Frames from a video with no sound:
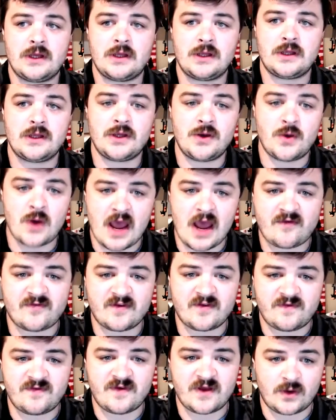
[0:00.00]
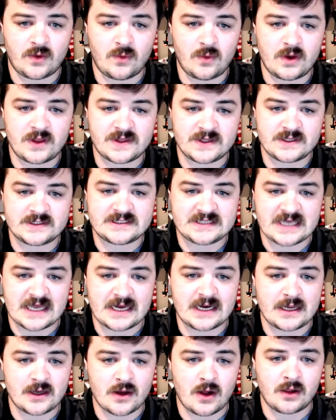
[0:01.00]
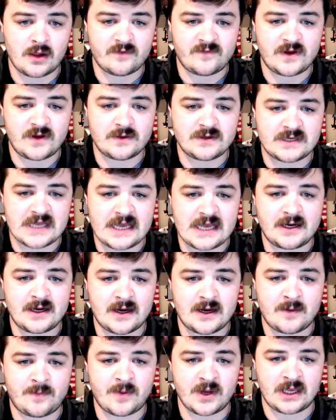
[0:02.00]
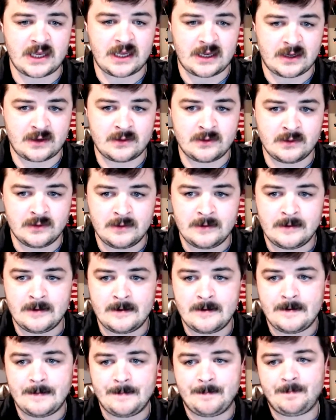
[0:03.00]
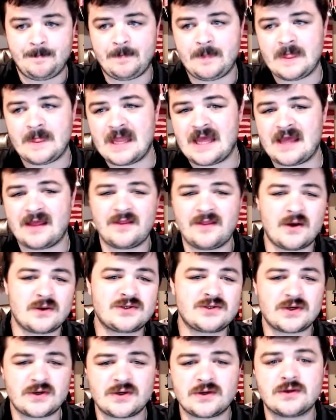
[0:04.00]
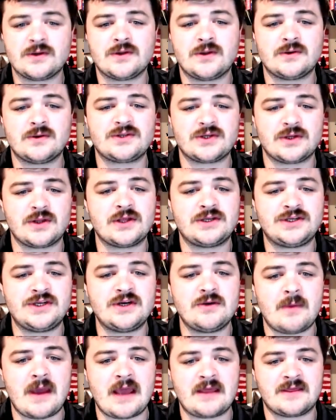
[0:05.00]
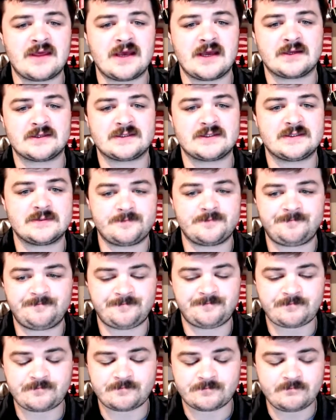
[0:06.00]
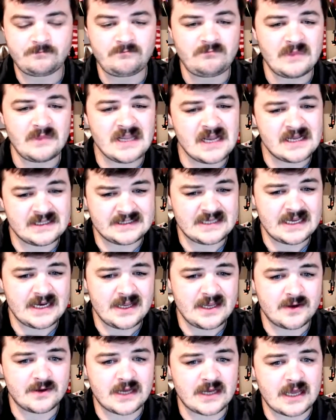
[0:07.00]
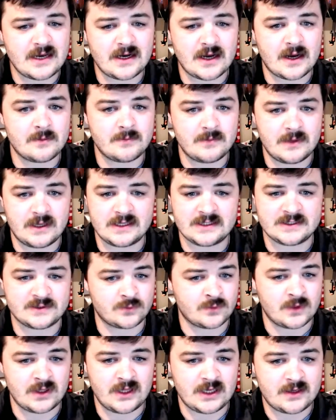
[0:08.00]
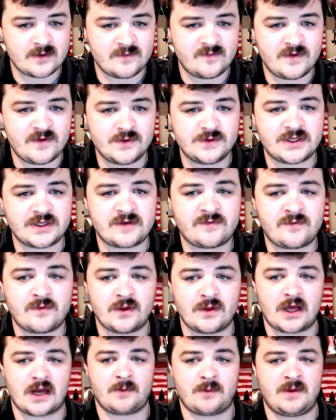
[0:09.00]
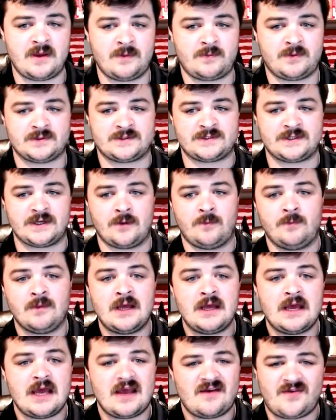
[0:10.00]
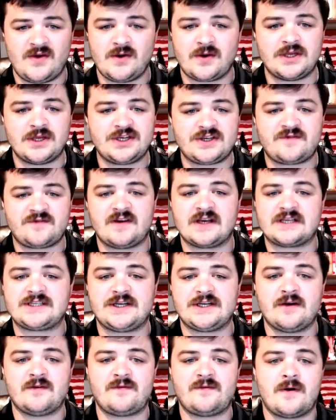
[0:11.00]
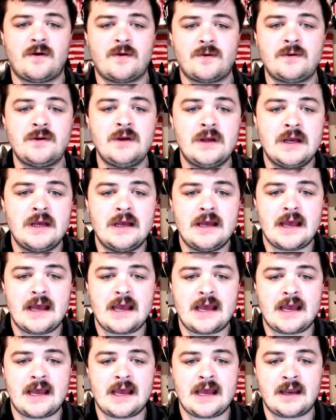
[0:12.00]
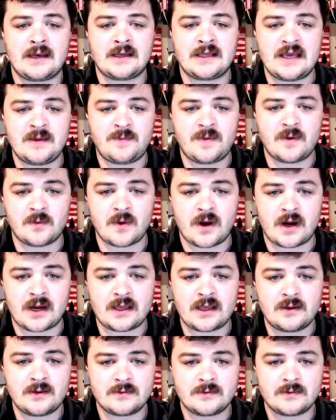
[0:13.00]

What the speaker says: you have to fiddle with setting all of your data up again. Those are the two main things. And setting your data up is really confusing for a lot of people. So if you can just fix your phone and keep it running,